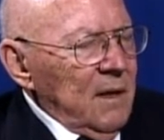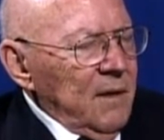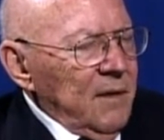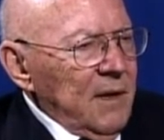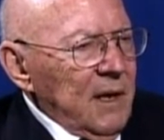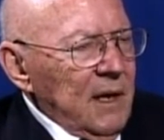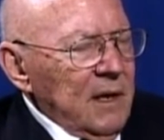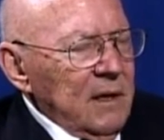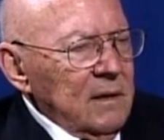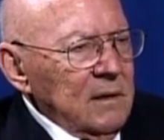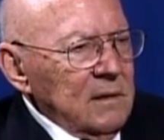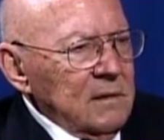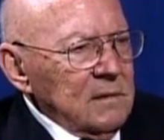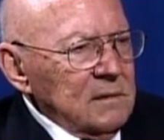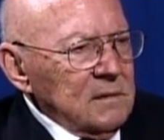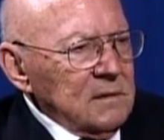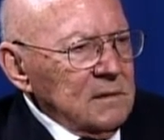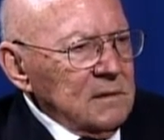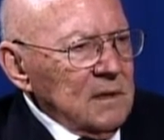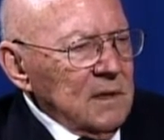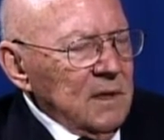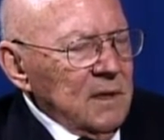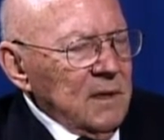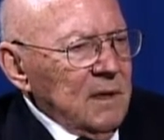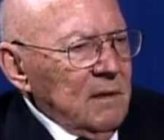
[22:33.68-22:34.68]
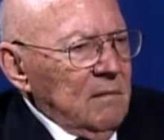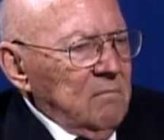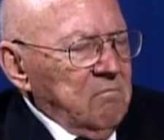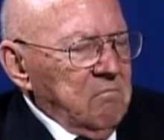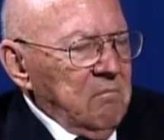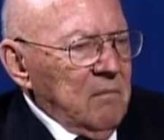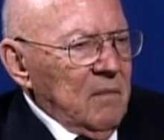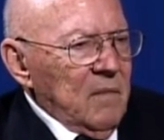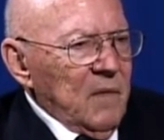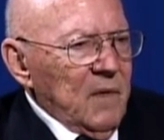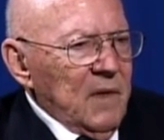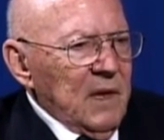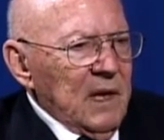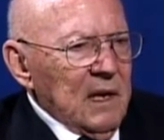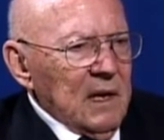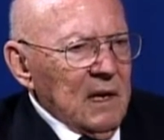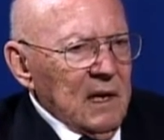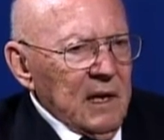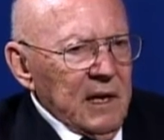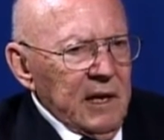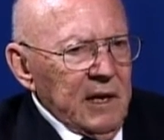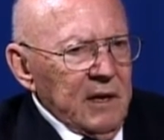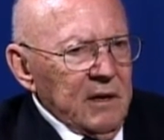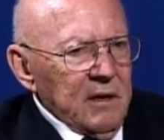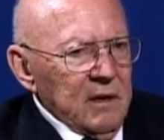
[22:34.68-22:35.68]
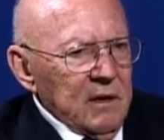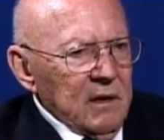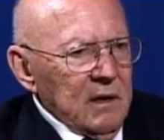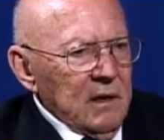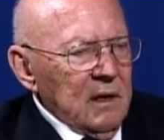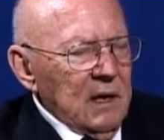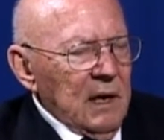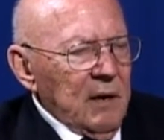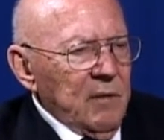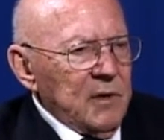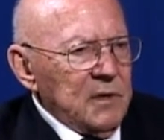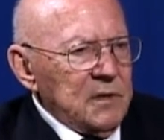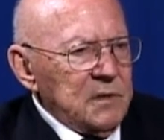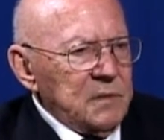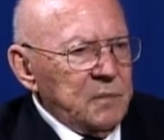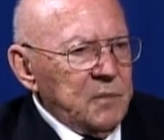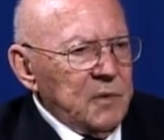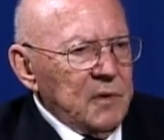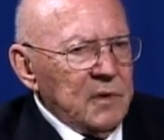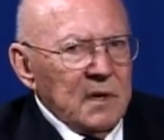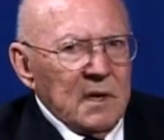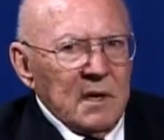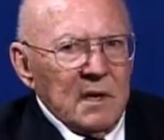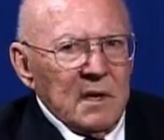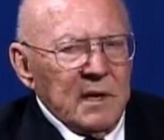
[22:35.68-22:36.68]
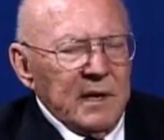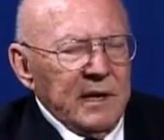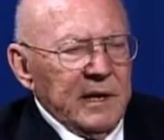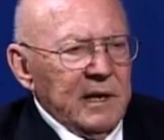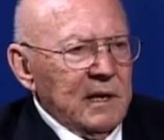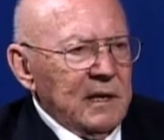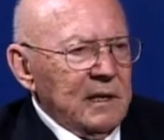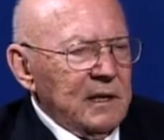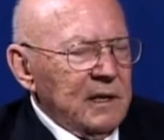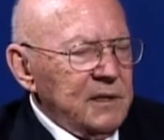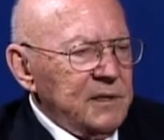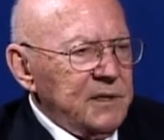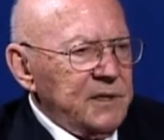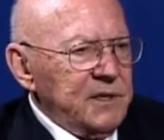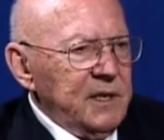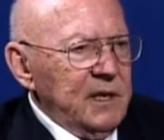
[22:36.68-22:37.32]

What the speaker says: Then later I was put on an LST,